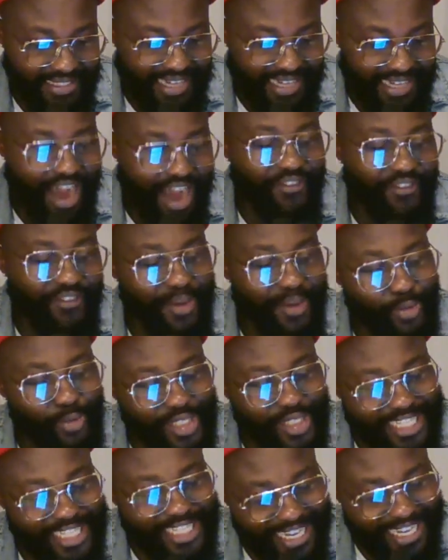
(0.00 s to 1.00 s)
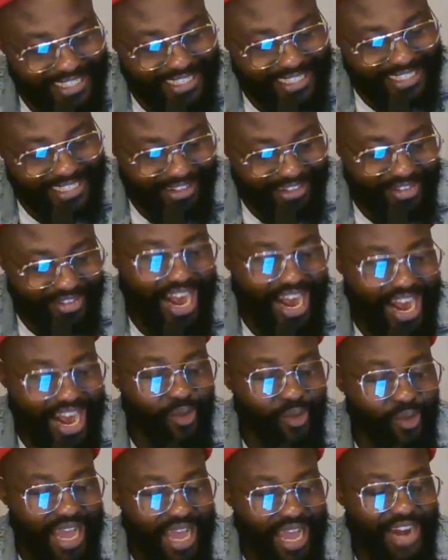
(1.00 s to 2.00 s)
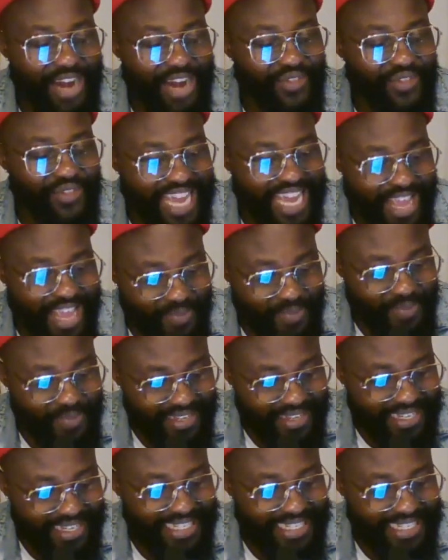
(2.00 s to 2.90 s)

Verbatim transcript: Available ticket, regular and VIP.